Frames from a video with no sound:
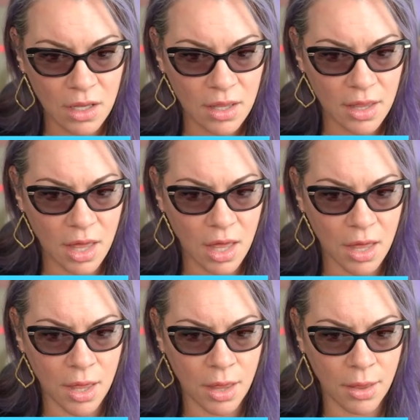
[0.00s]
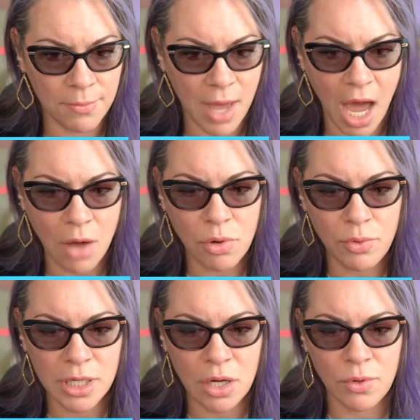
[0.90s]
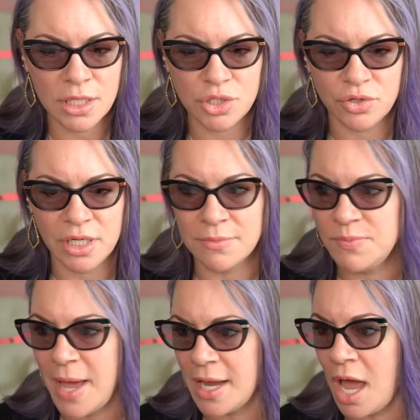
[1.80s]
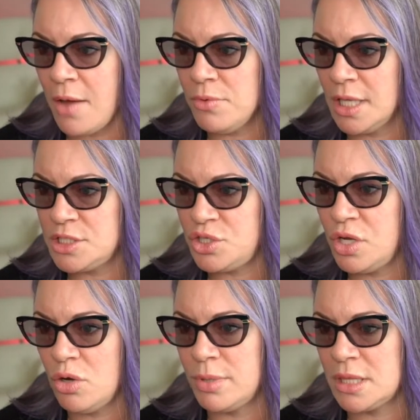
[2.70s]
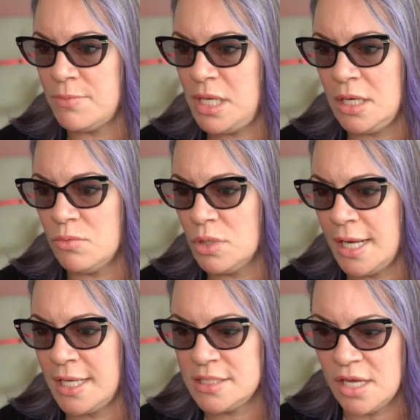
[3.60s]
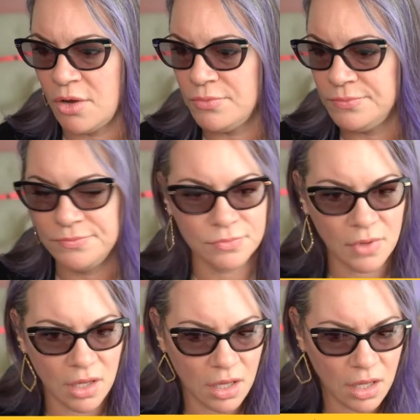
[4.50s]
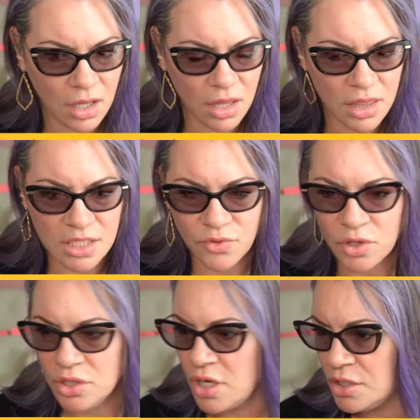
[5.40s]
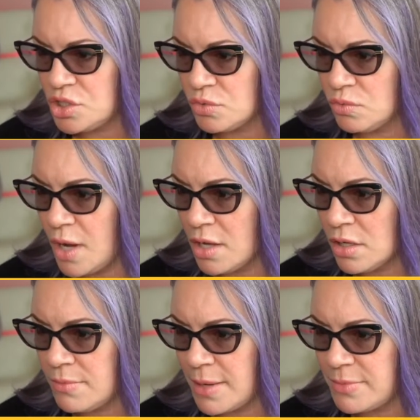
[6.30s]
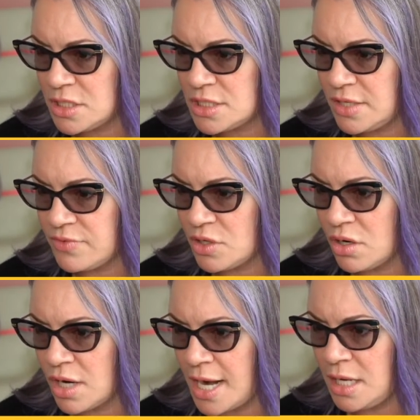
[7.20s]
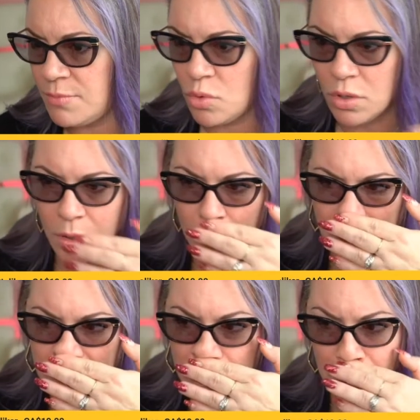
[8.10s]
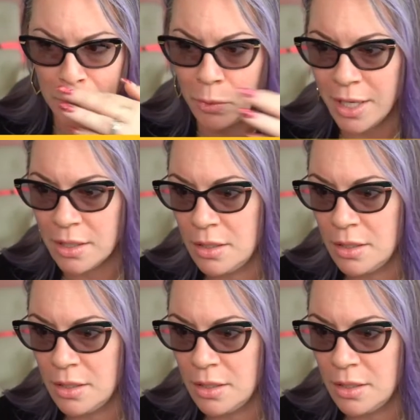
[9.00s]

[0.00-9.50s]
Um, how will we know when the jury comes back? I will let you know, but the media will let us know. Thanks for all your knowledge. You're welcome. I'm going to see if there are any more questions real quick.